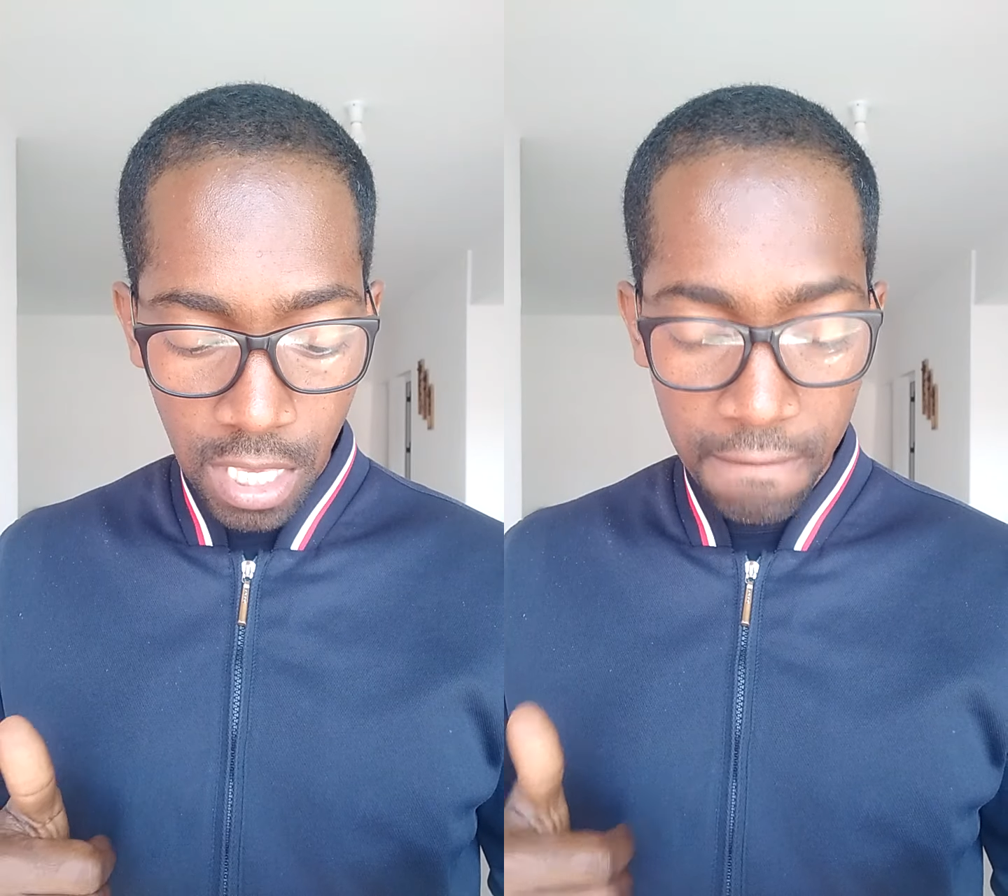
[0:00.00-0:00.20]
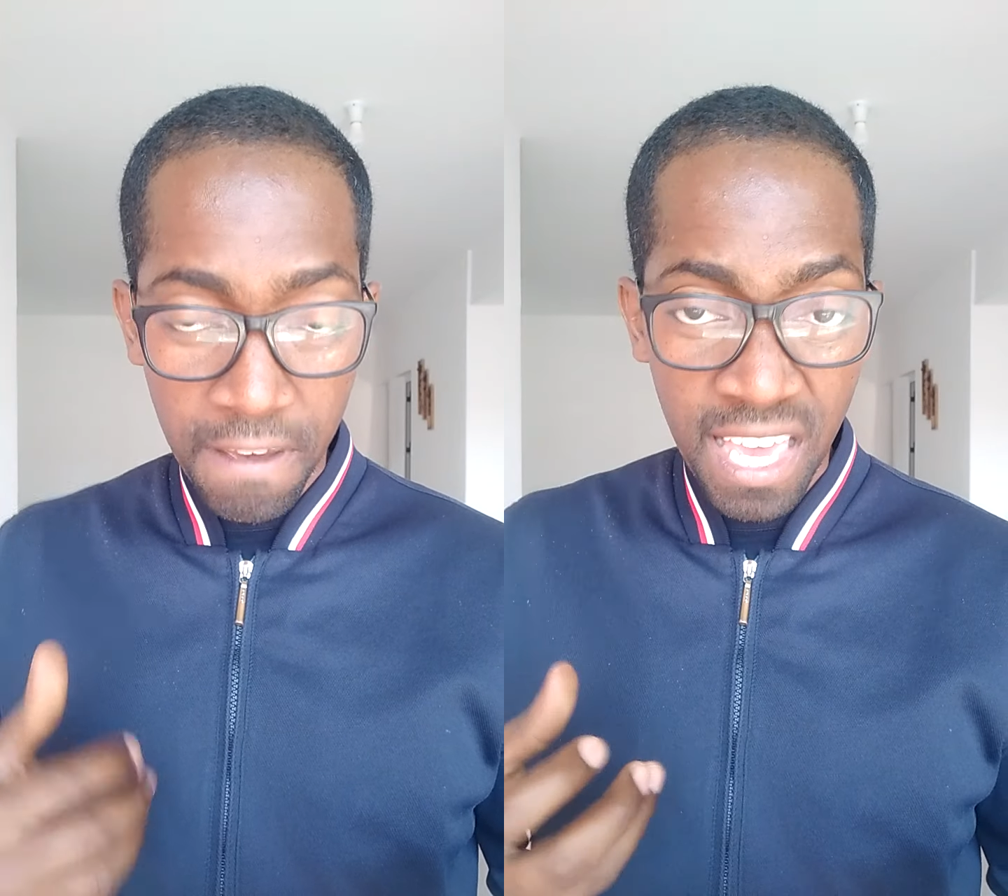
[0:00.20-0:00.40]

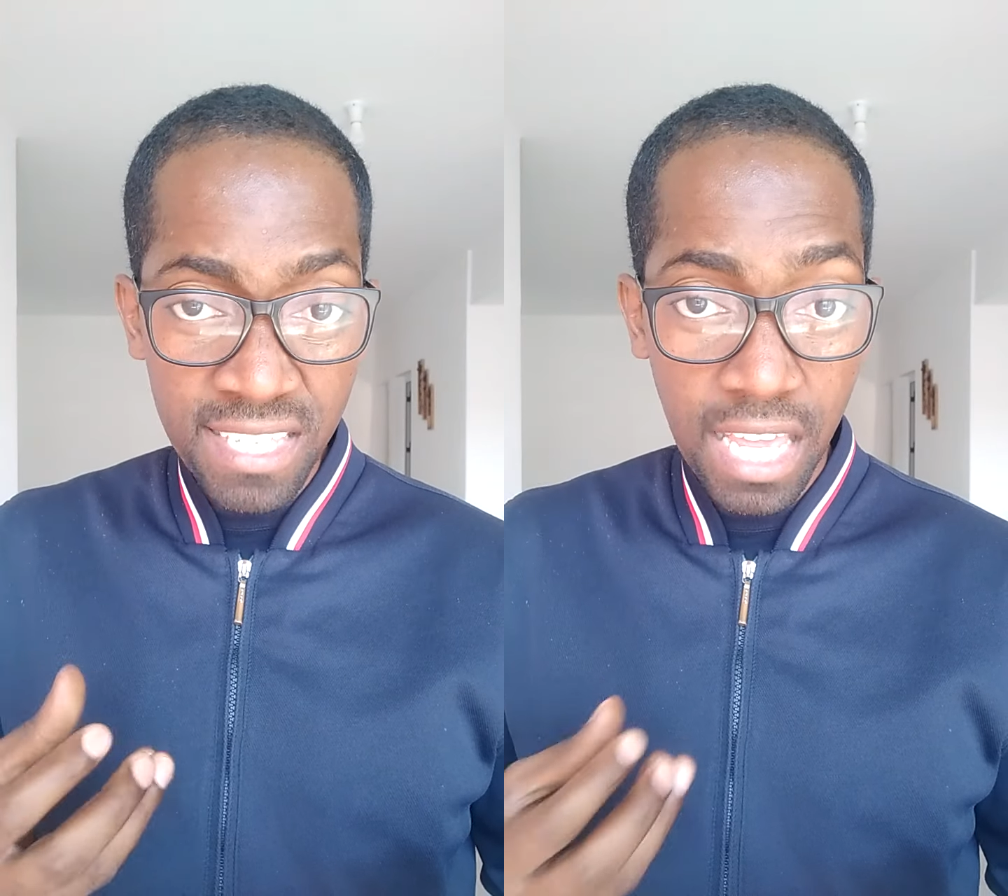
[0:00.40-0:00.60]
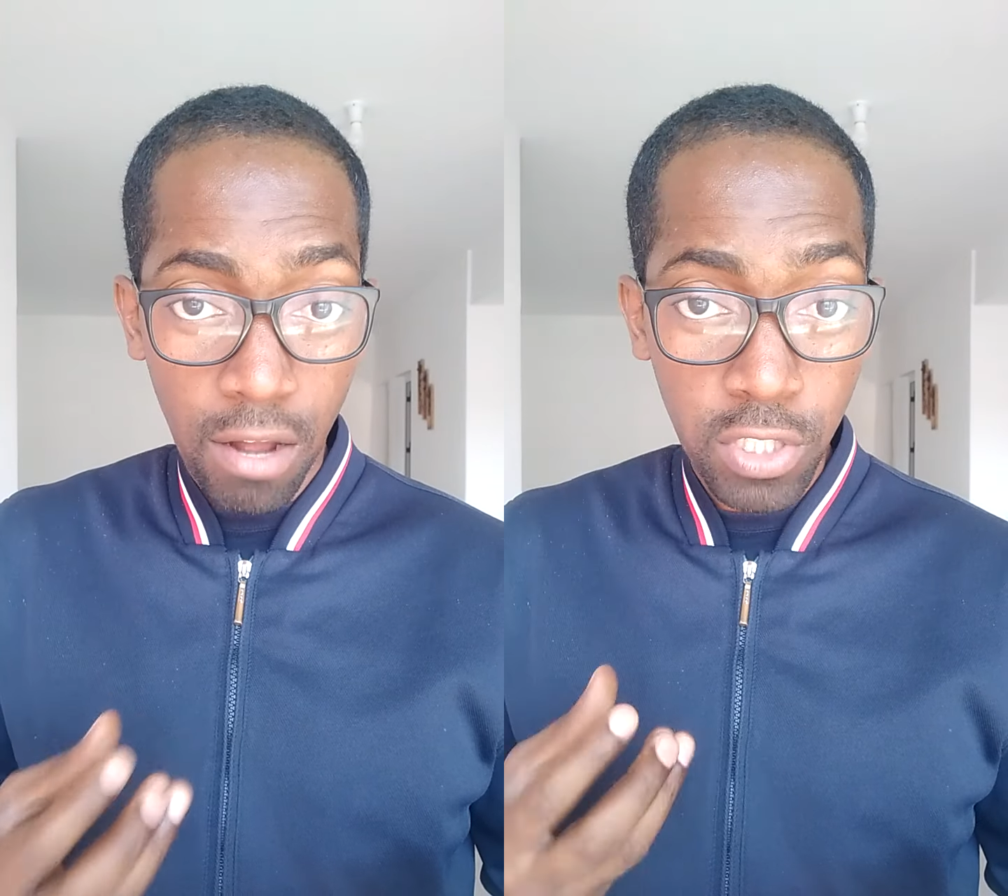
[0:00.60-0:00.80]
If
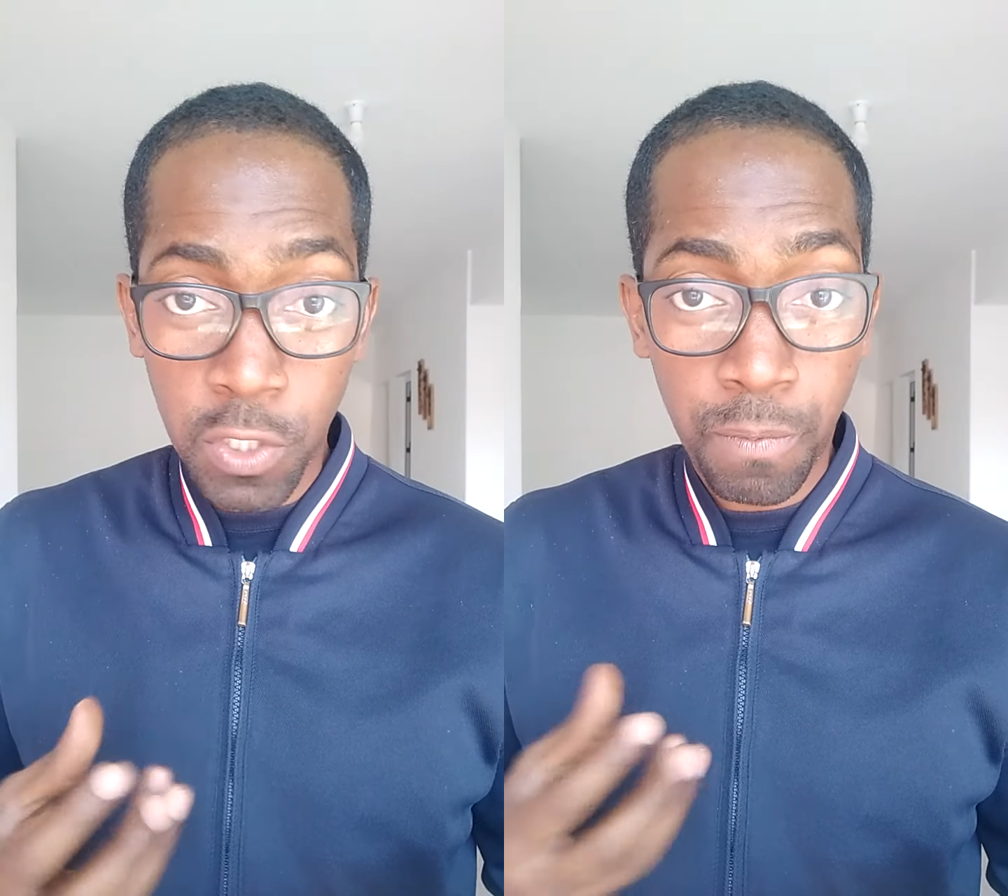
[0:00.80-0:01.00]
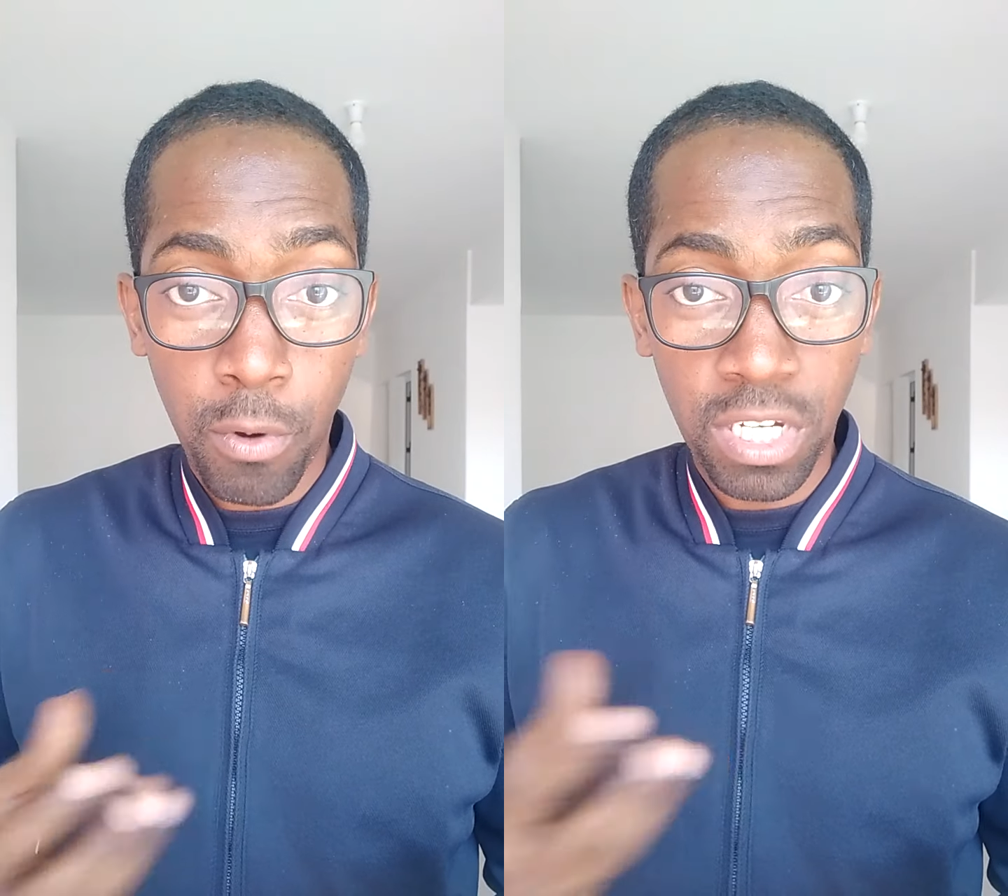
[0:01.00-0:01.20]
he's an
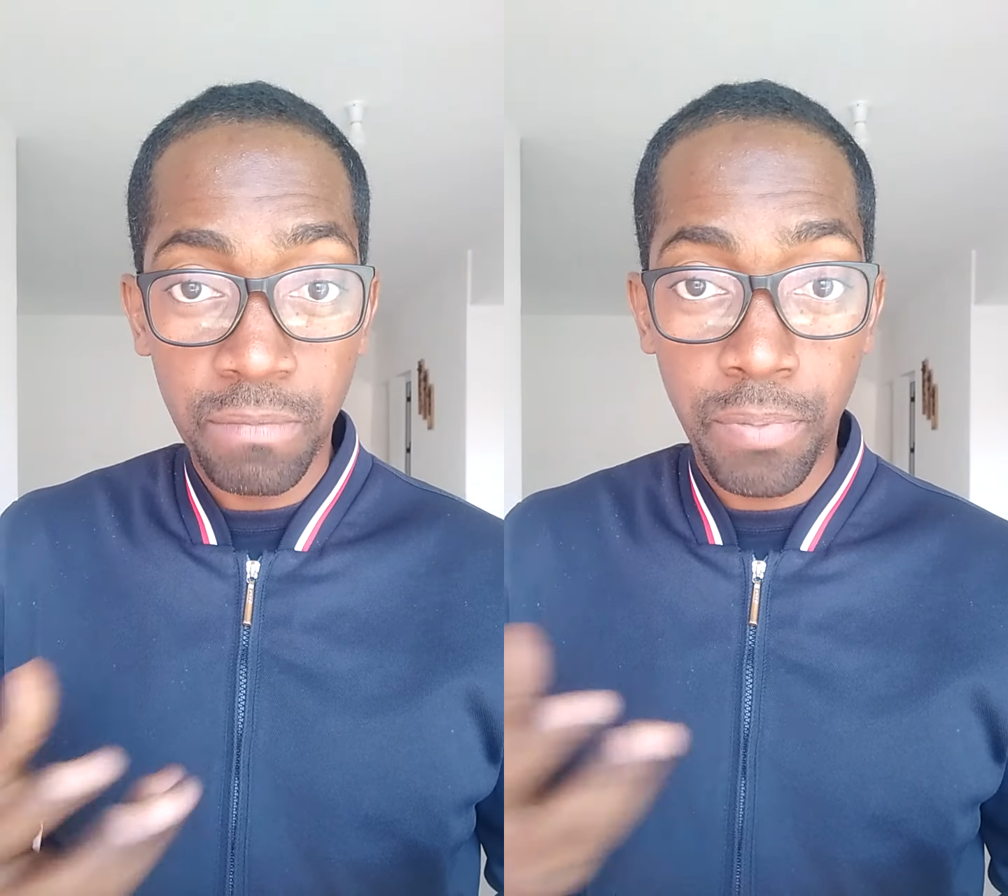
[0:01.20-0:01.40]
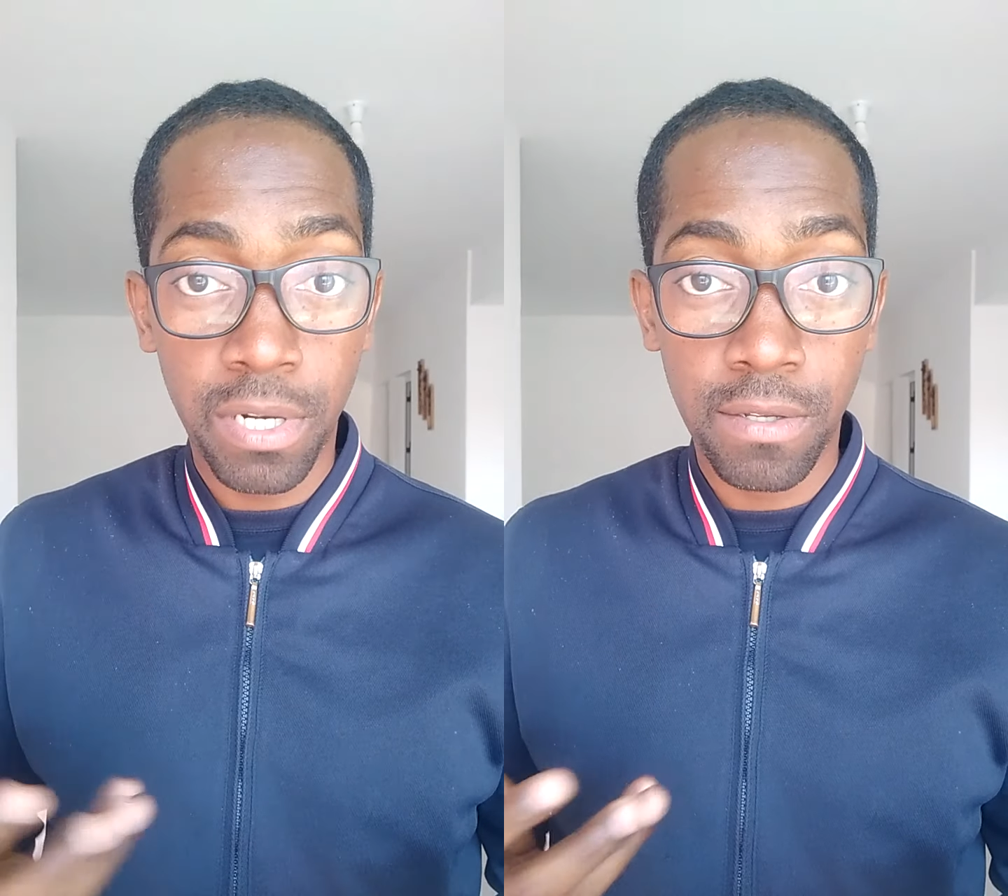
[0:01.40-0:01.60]

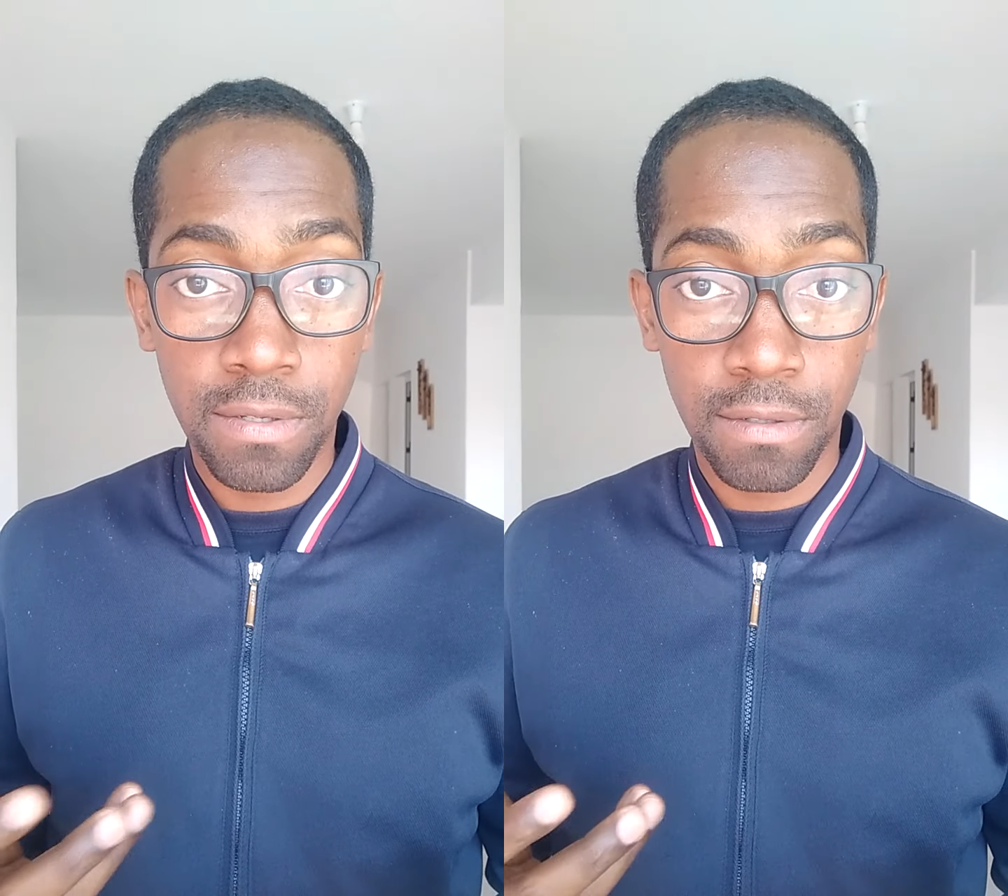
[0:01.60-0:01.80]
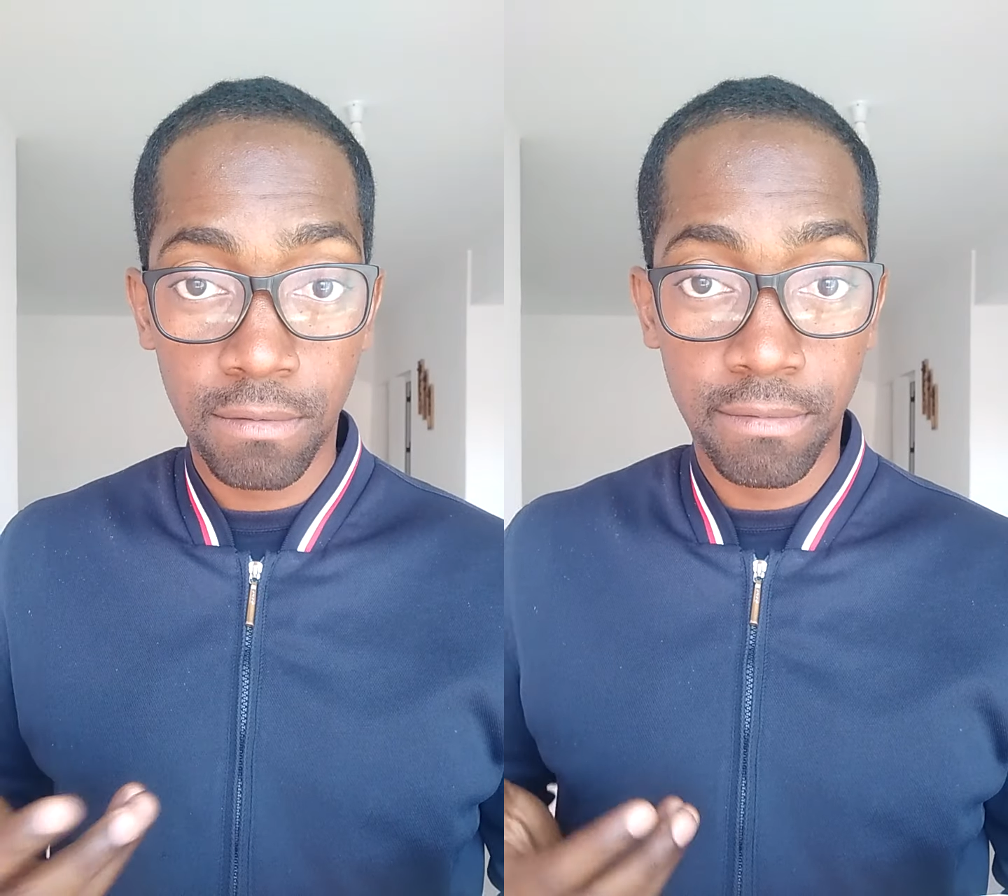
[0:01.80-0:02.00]
outspoken
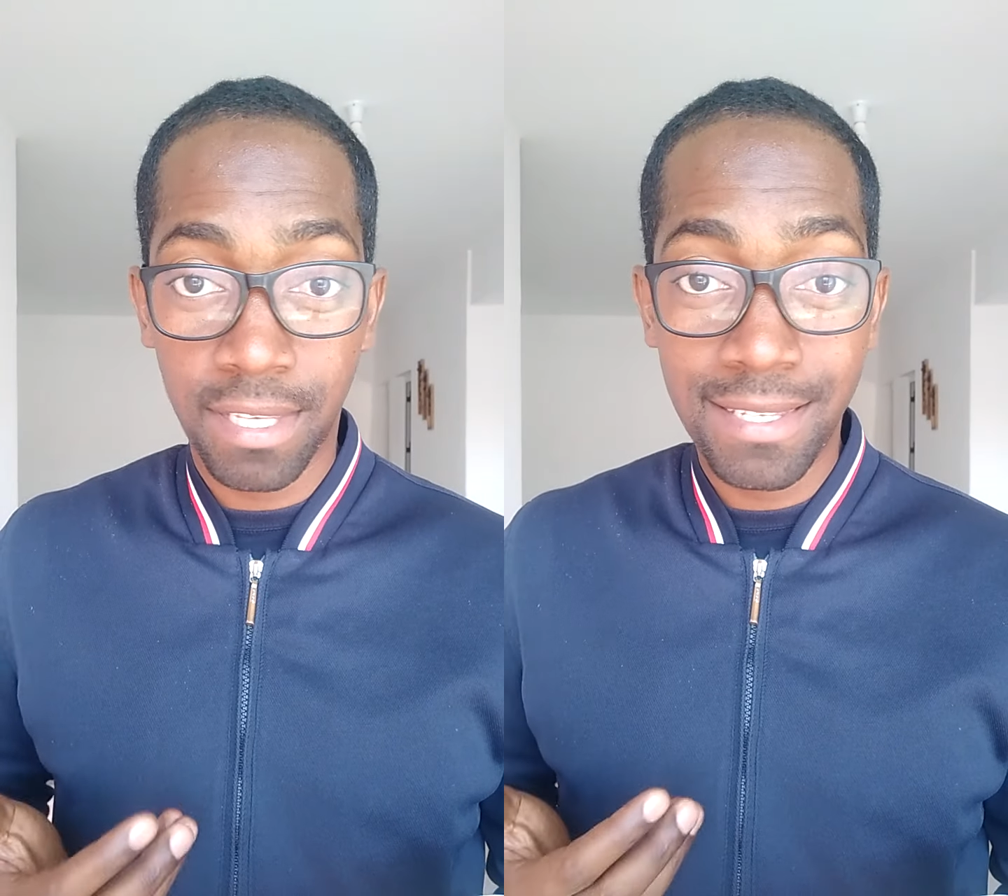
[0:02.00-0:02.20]
person,